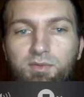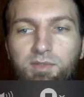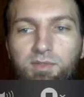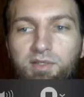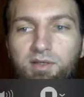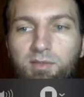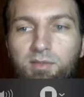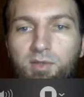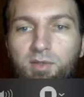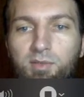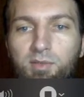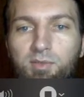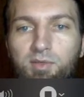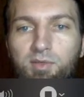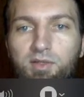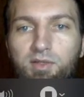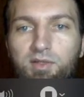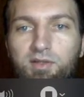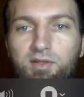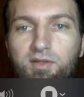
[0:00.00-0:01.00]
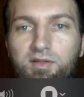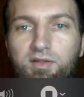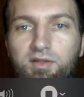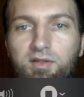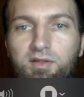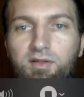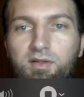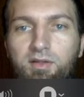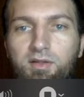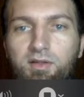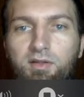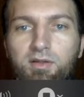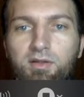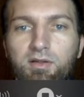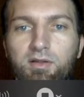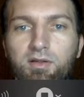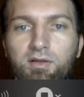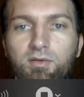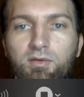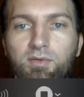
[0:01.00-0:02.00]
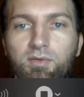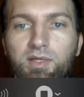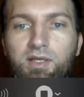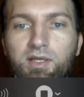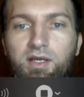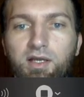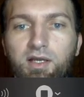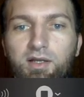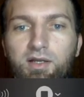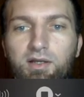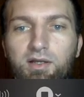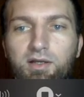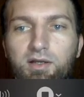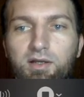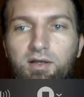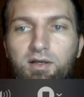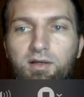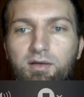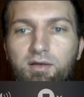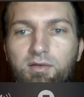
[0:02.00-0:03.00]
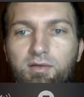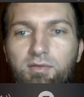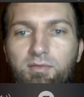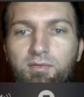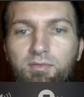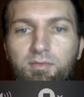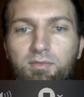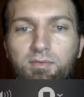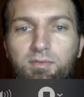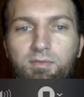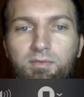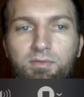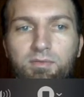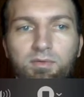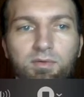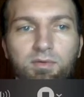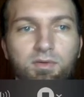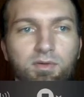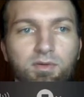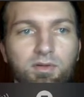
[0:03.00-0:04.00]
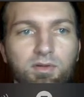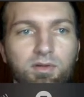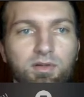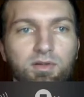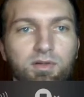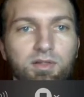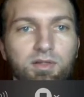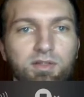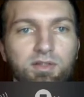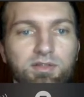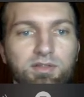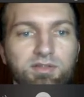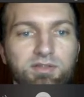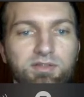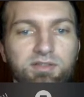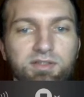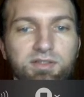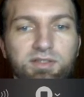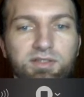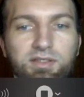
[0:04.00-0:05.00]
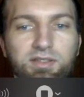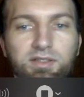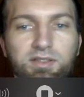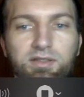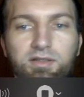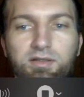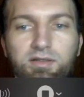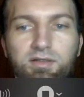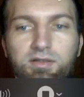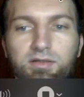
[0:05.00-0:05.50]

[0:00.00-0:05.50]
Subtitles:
what we come up with. We got let's see,